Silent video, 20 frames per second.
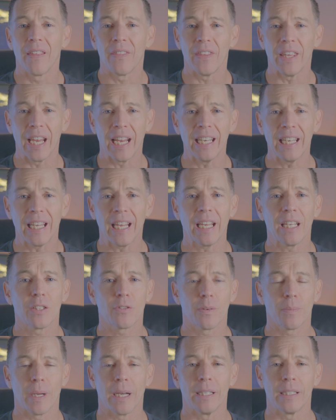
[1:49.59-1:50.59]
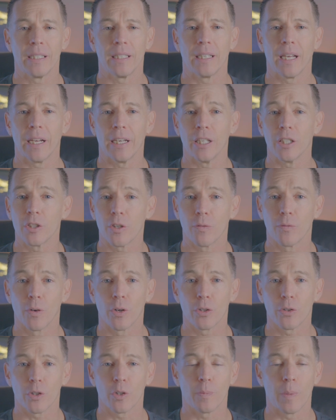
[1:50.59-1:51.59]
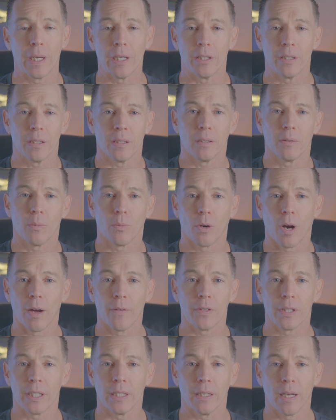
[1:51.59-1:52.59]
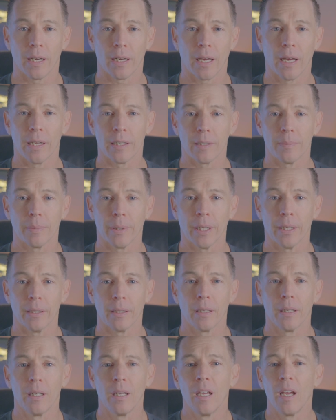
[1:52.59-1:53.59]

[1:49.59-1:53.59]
The ADA is from 1990, so virtual spaces were obviously not contemplated.